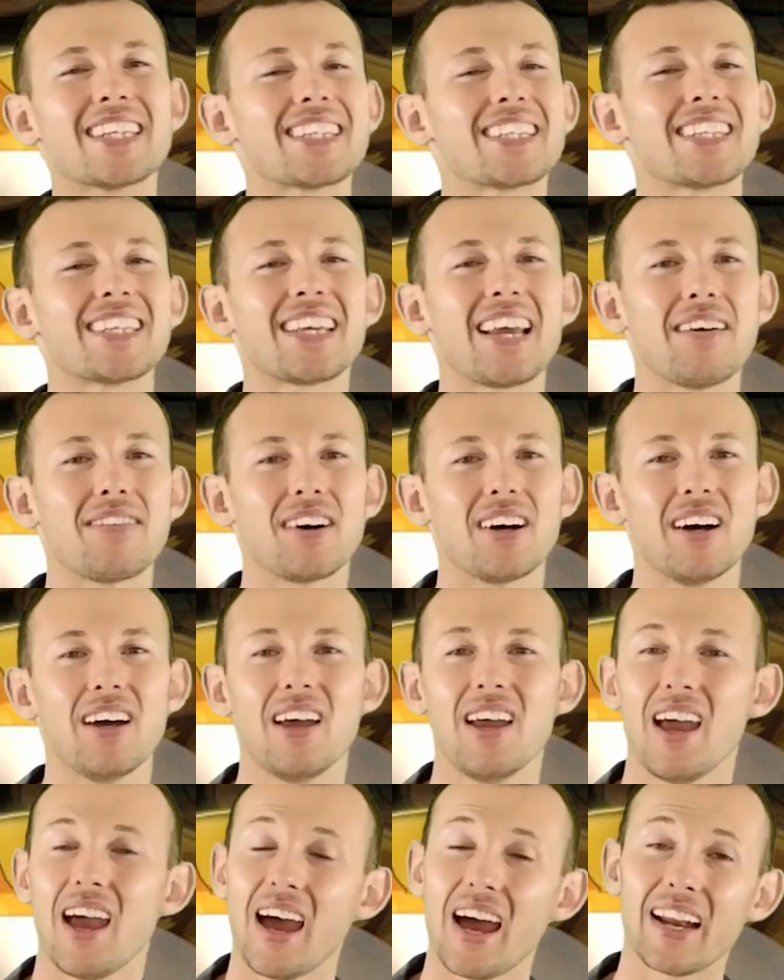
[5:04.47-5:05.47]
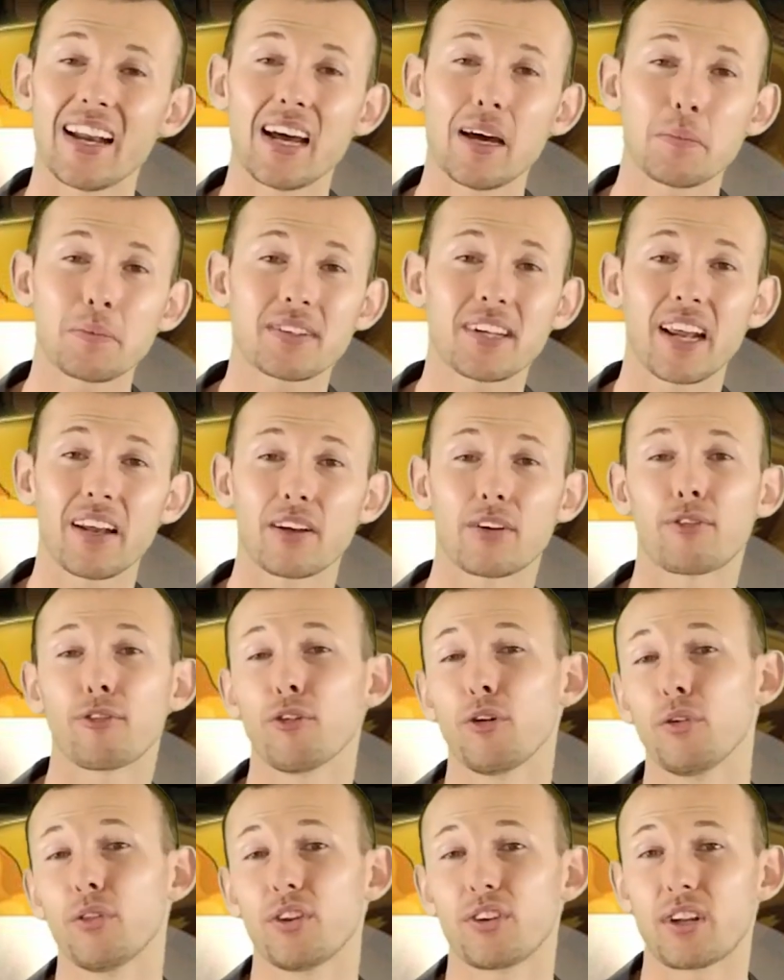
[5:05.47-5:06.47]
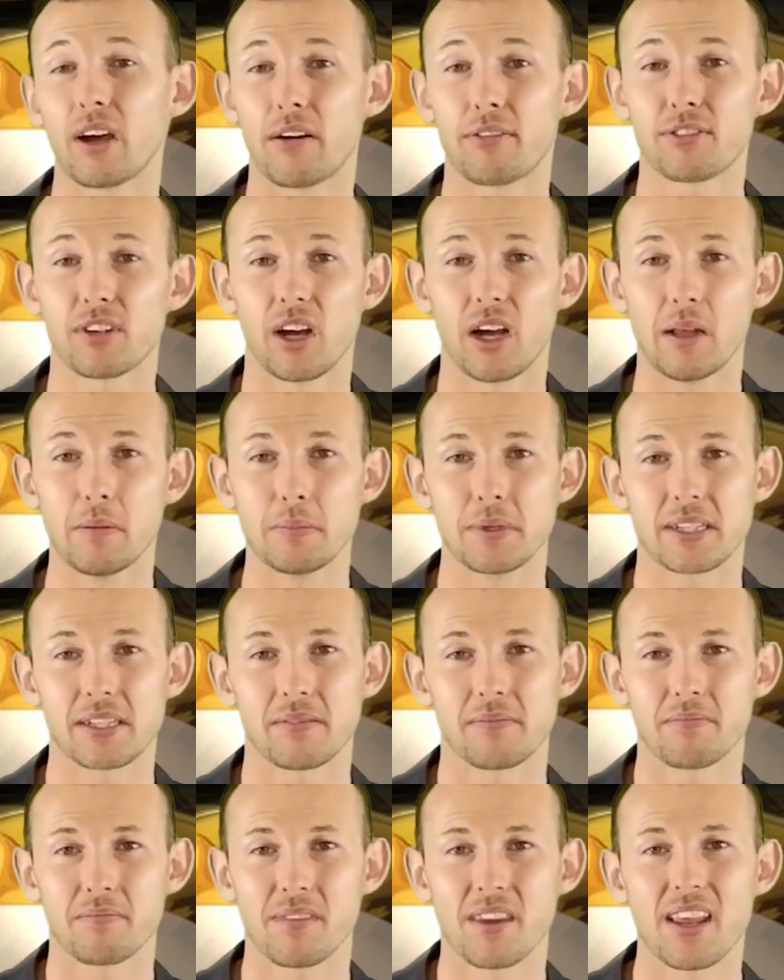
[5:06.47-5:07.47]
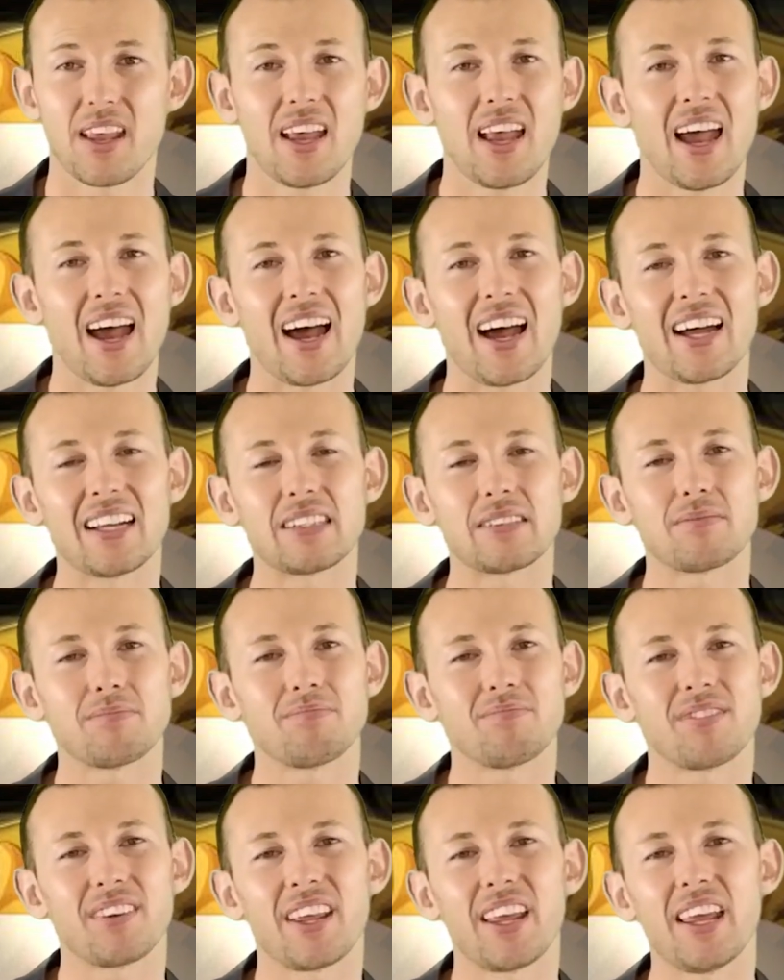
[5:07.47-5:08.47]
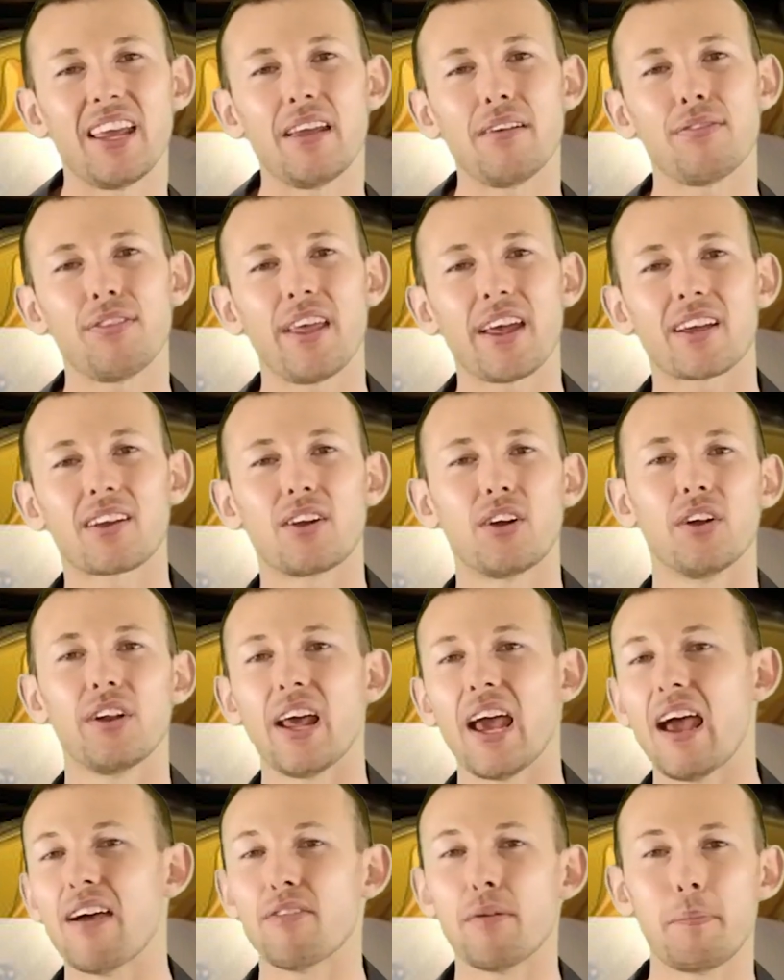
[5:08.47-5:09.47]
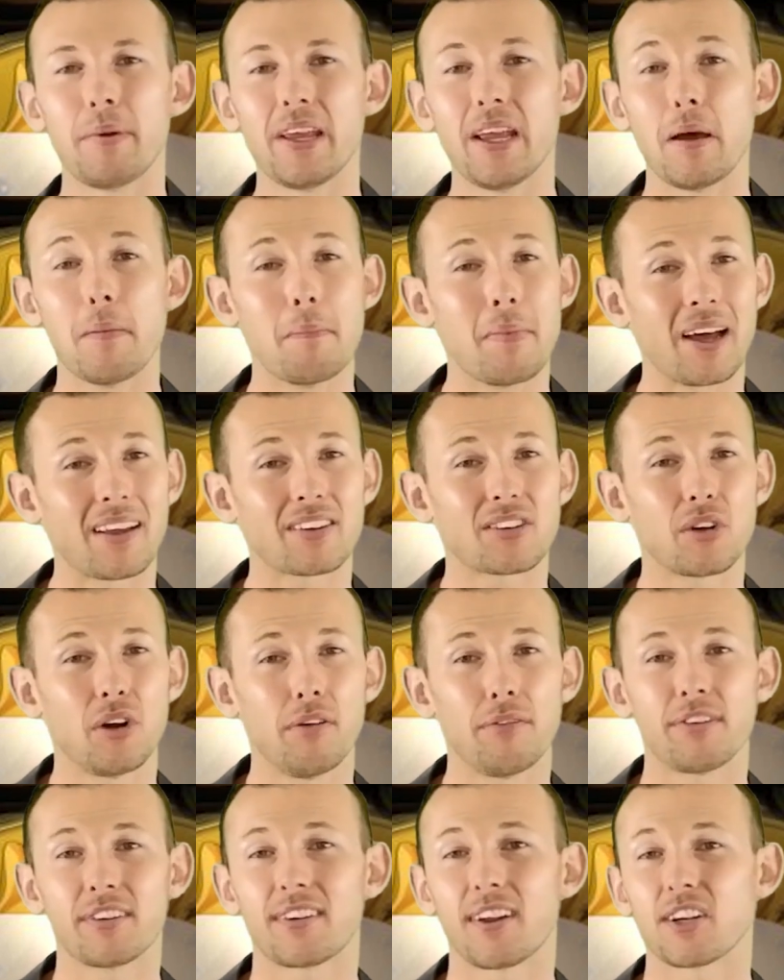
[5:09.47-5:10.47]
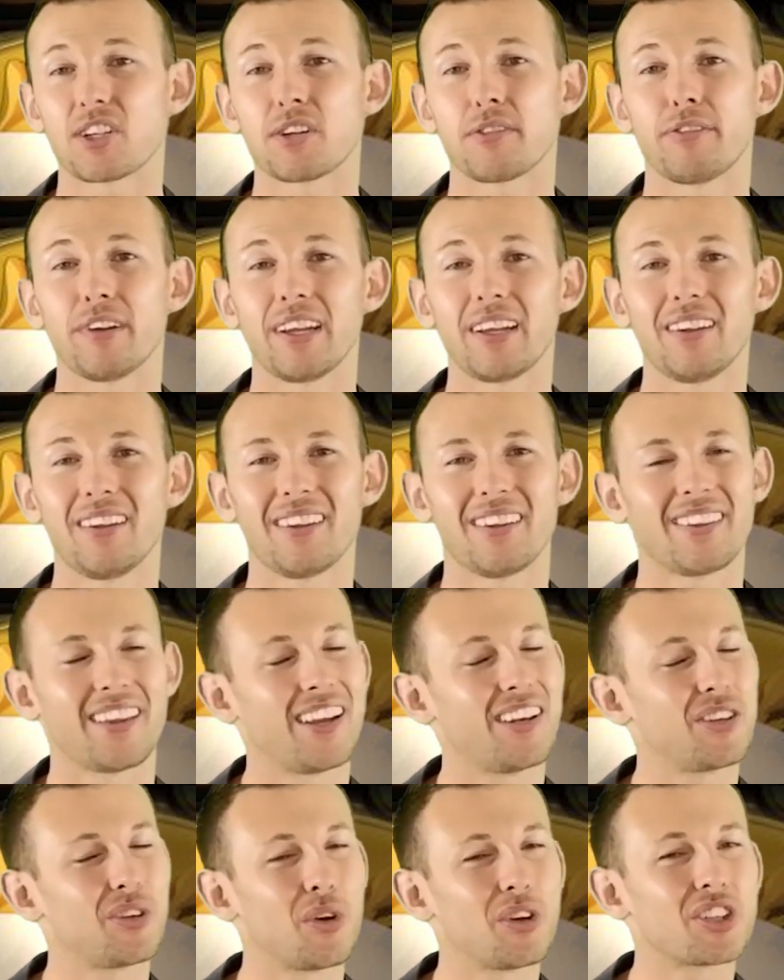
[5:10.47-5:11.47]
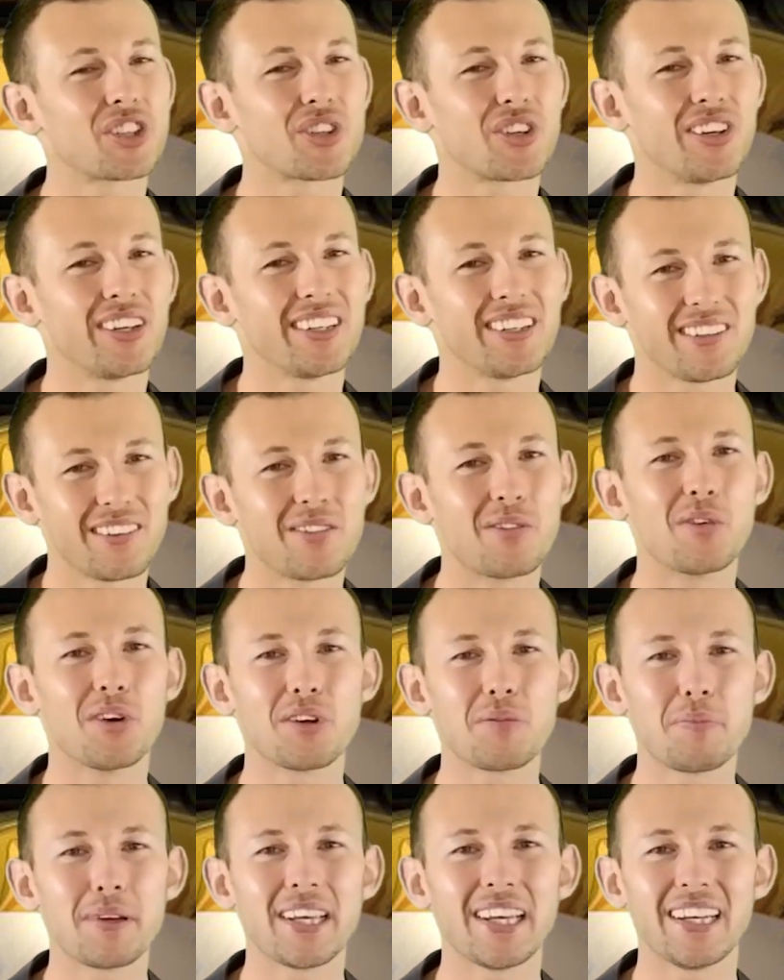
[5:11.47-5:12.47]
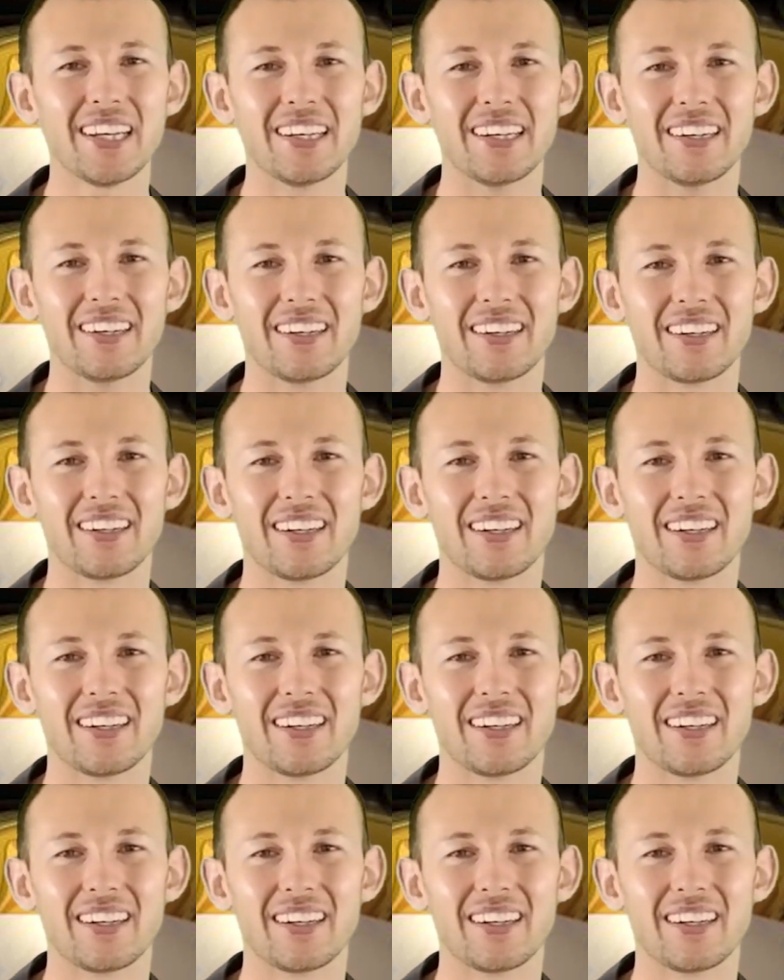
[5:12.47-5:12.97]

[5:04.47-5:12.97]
us together and helps get us through the tough times. And if there could ever be a mascot for such a thing, then Dogecoin would be it.